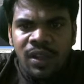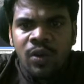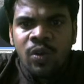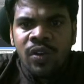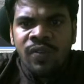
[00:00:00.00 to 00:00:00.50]

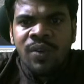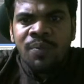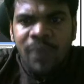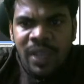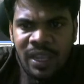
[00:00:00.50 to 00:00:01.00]
Chlorophyll
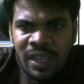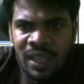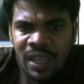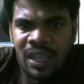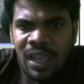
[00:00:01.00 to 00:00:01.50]
B,
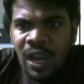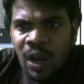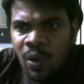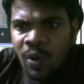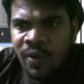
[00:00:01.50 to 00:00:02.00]

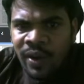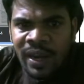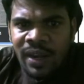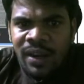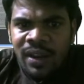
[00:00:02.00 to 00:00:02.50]
yellow
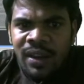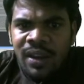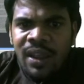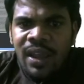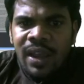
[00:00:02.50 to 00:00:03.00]
green,
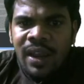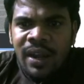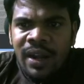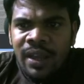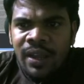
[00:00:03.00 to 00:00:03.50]

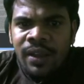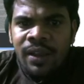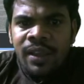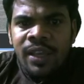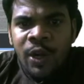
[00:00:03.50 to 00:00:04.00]
and
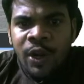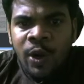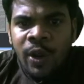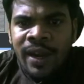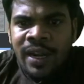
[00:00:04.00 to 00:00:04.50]

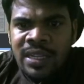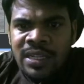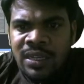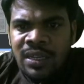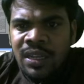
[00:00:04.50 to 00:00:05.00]

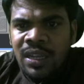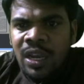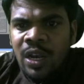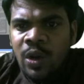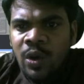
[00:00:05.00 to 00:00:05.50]
carotenoids,
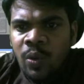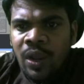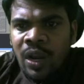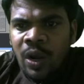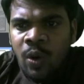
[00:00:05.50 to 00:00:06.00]
yellow to
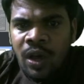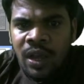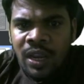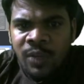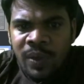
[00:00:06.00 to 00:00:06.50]
yellow
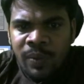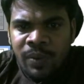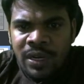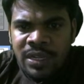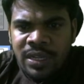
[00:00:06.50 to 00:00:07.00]
orange
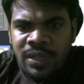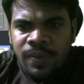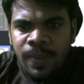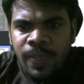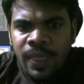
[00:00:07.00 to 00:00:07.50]
pigments.
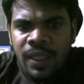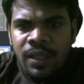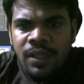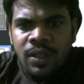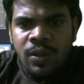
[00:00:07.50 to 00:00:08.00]

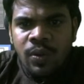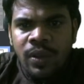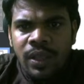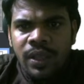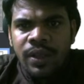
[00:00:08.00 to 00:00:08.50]
So
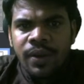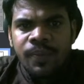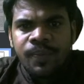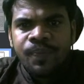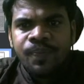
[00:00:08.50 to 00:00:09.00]
here
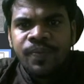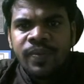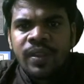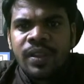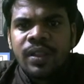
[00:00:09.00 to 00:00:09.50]

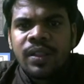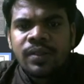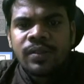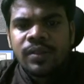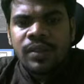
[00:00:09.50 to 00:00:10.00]

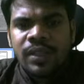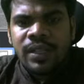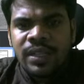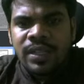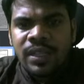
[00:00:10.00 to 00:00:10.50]

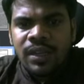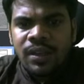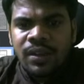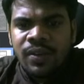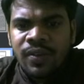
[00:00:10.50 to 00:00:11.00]
this is the
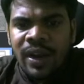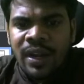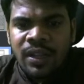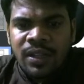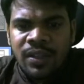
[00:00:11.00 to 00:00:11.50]
right
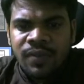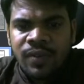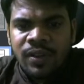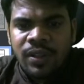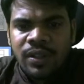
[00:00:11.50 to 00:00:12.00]
answer
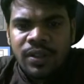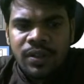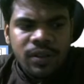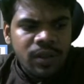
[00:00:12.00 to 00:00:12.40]
for this.